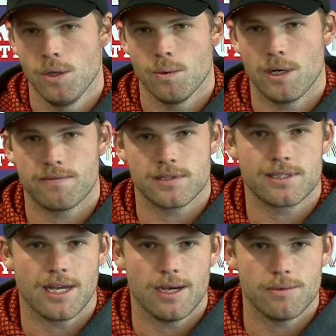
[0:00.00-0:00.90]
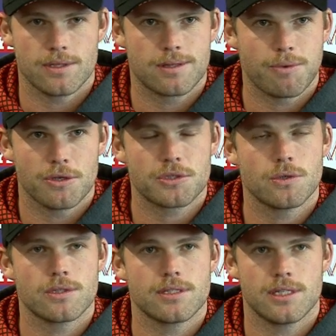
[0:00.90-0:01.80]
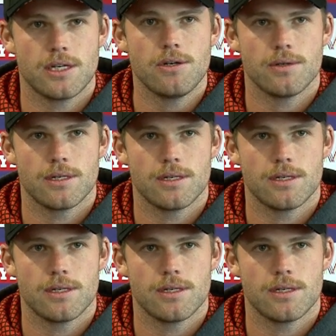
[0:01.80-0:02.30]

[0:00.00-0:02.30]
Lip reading: we'll have to start with both scores at zero